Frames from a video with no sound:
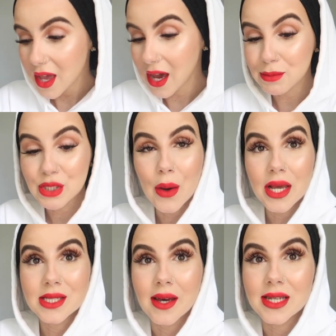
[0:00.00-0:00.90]
I'm so
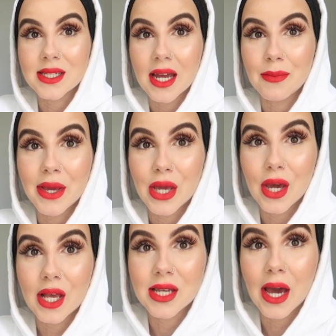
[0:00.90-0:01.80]
excited
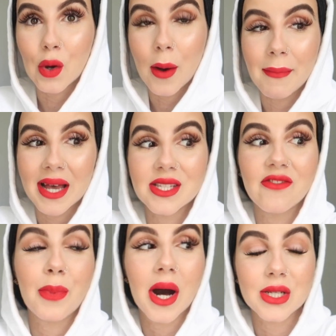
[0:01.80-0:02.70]
because I got
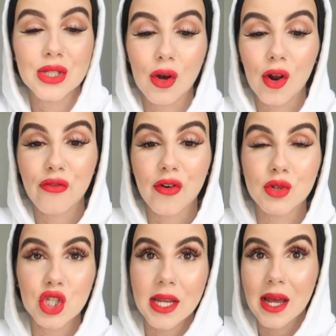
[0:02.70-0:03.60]
massive parcel from
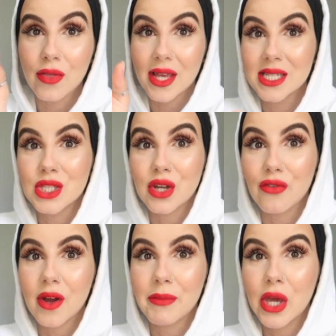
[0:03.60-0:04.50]
Shein. Now this is
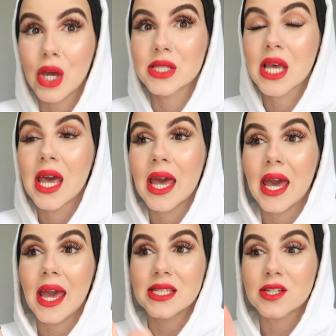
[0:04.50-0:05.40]
different because
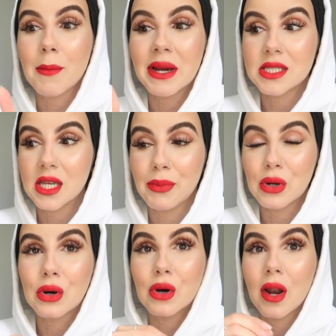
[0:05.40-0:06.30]
it's not my
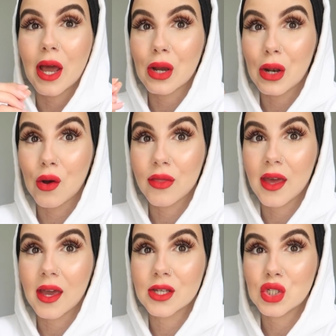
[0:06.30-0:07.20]
typical like
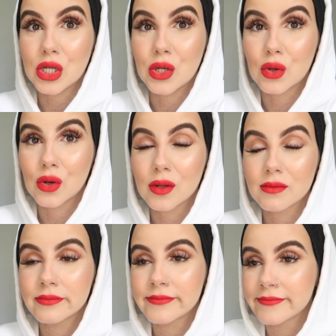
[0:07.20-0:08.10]
clothing Shein
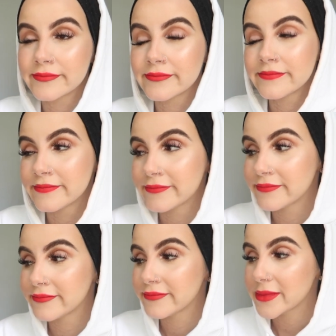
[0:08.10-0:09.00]
haul.
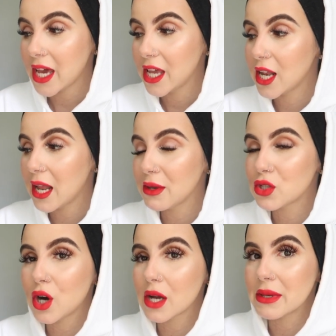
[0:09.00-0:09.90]
Are you gonna let me
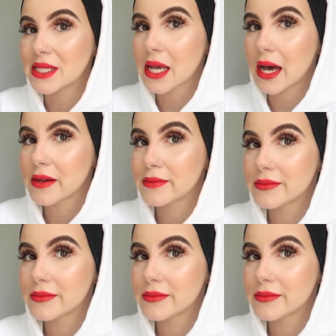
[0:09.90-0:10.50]
talk, mister?